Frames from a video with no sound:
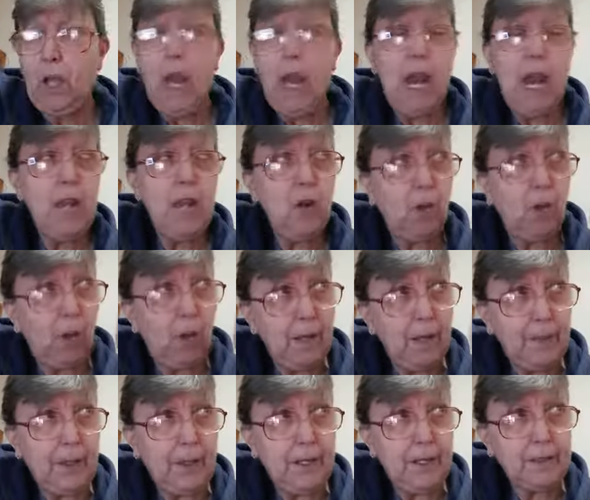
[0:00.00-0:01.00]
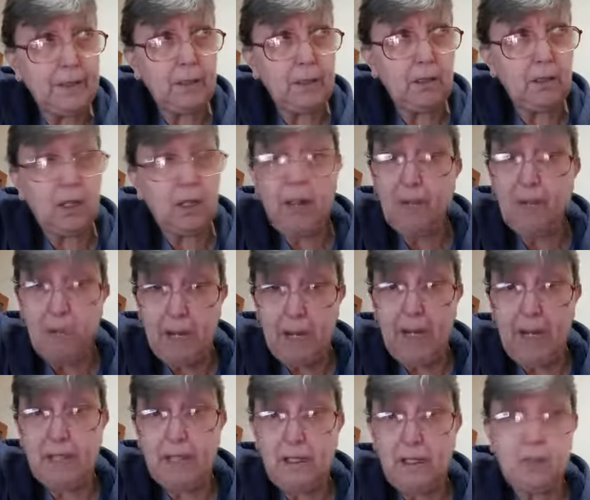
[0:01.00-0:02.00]
And not one person that I've
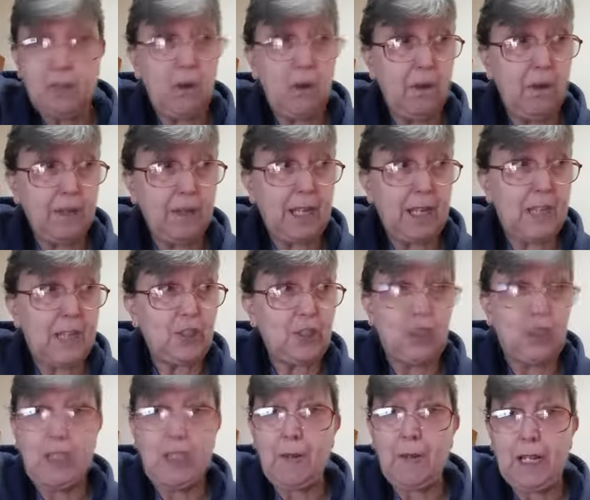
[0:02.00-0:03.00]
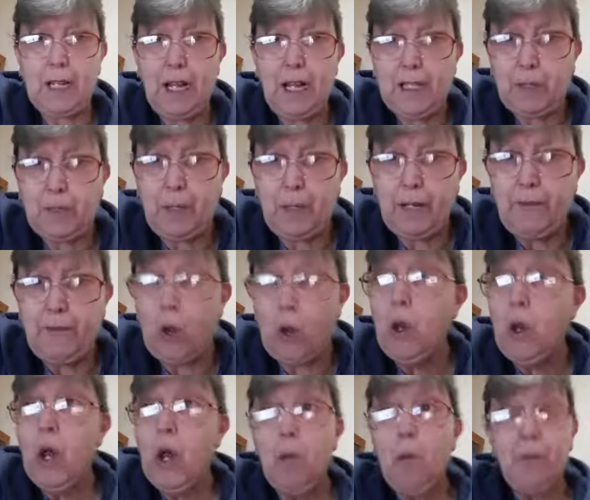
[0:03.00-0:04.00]
met that's on the cashless debit card is a pedophile,
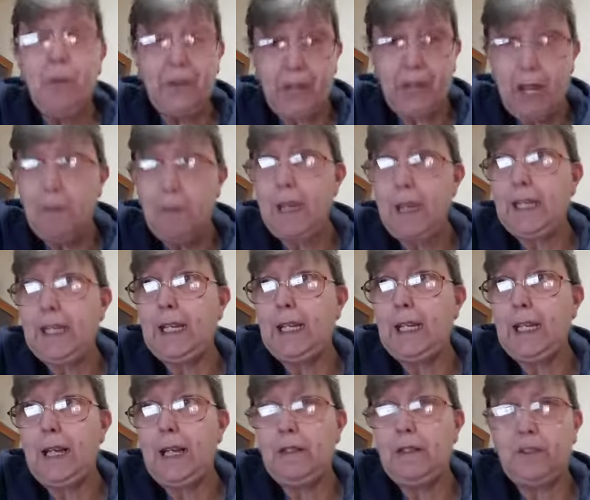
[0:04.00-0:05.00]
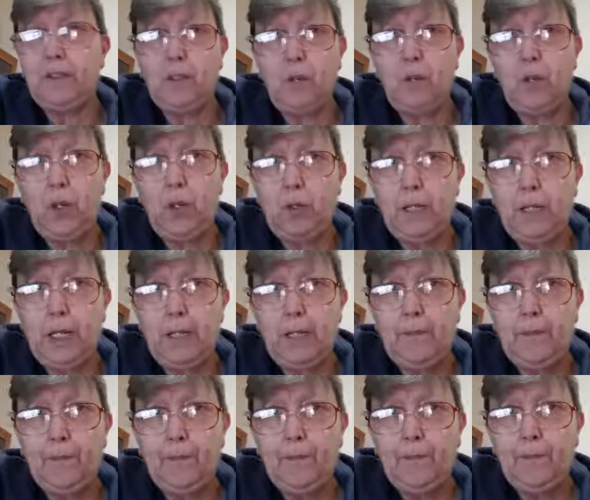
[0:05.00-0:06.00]
but they're making it out as though we all are.
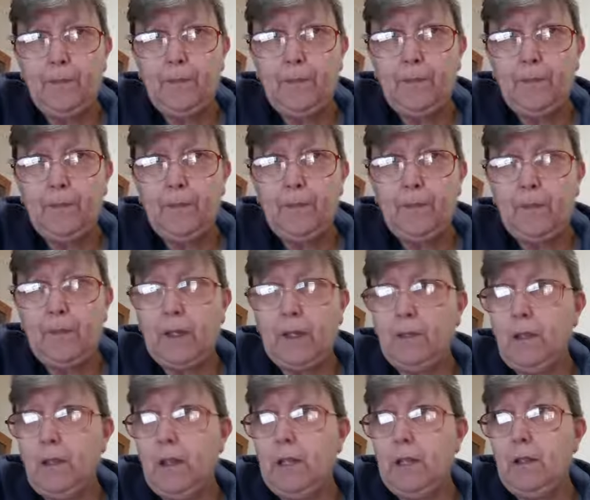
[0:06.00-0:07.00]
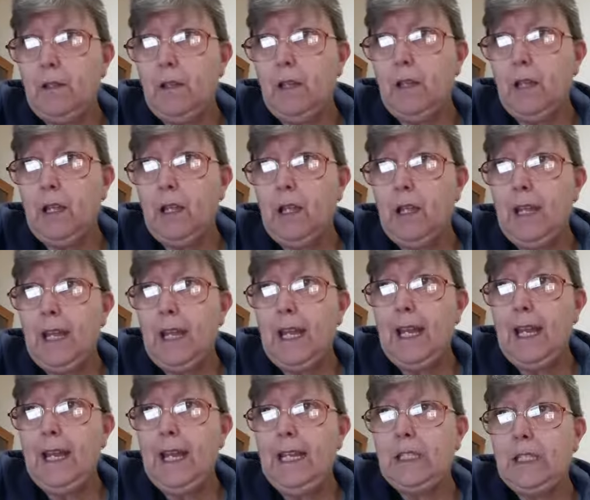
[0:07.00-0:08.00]
Right?
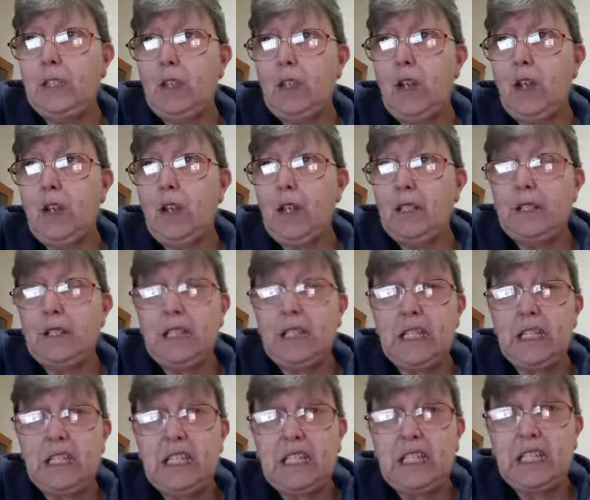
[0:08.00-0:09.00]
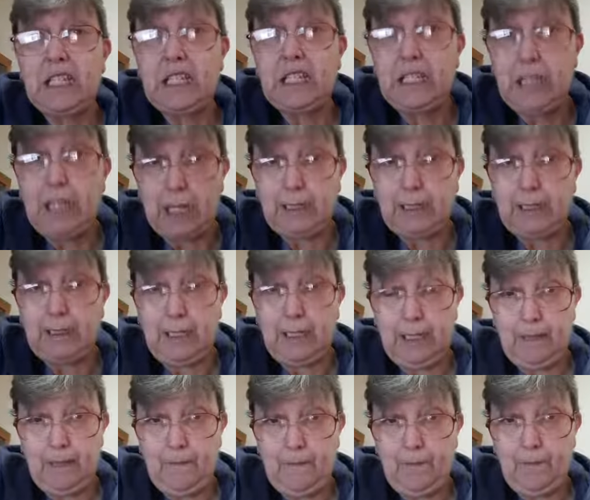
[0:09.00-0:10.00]
It's
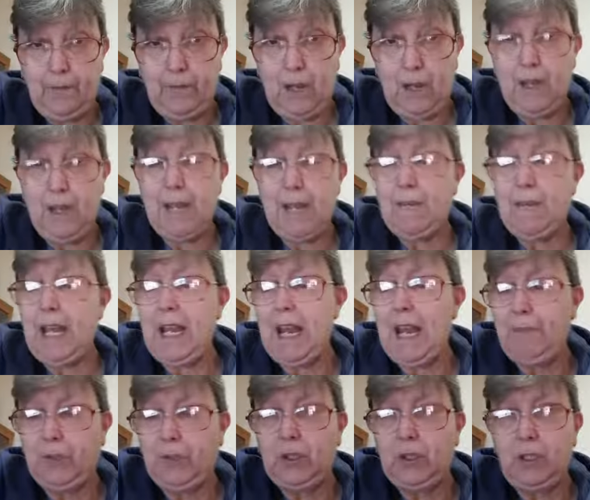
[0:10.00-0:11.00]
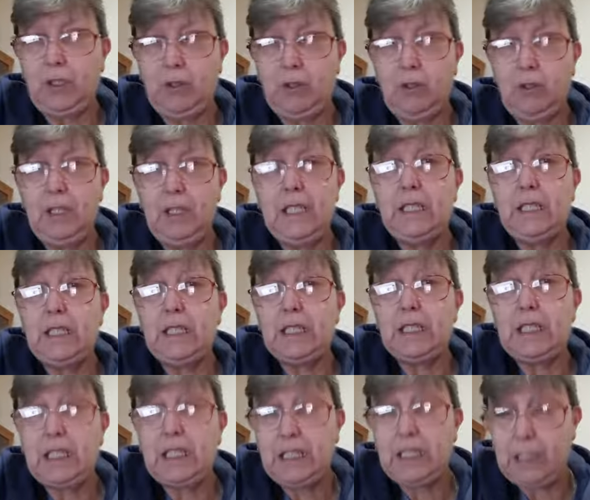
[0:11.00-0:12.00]
disgusting. I am absolutely
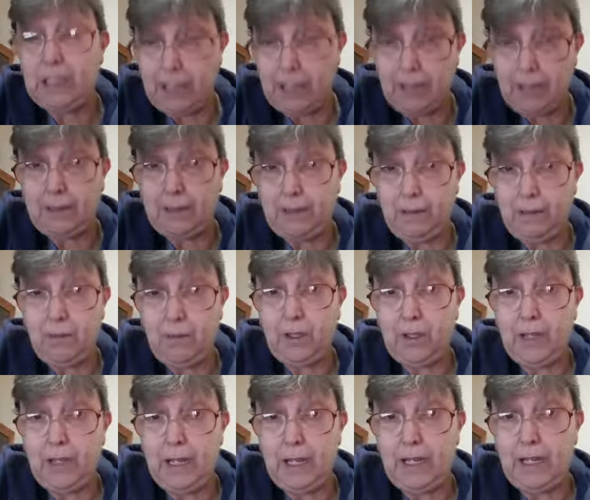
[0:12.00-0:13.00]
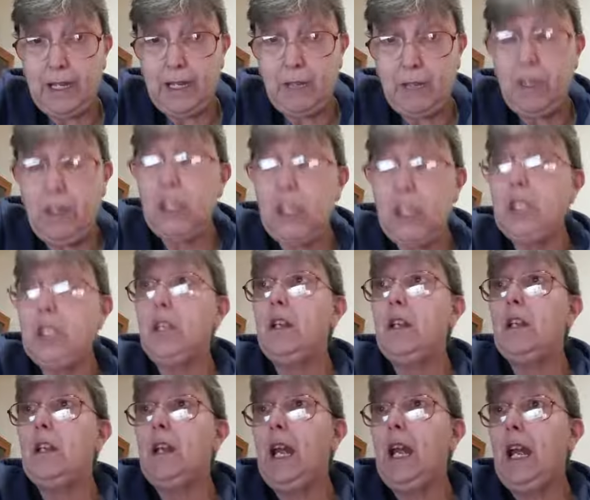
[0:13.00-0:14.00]
disgusted. Disgusted with their language
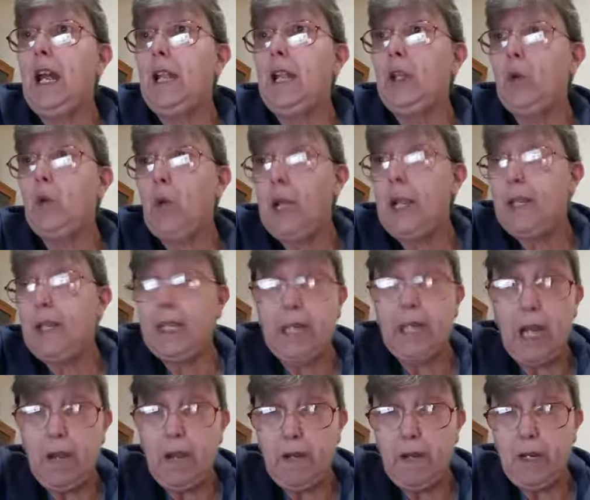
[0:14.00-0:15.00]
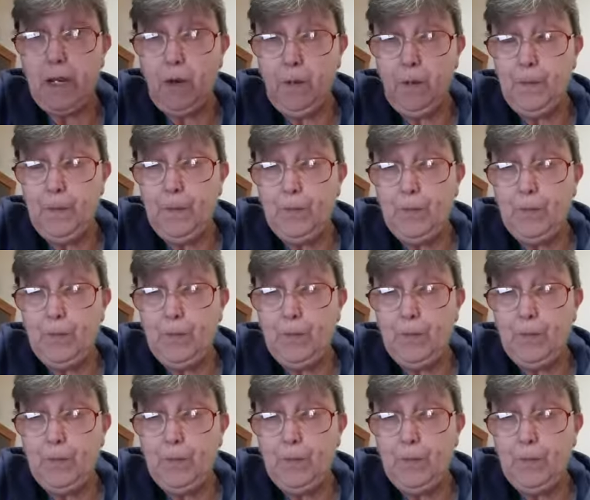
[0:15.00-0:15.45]
and the way they're carrying on.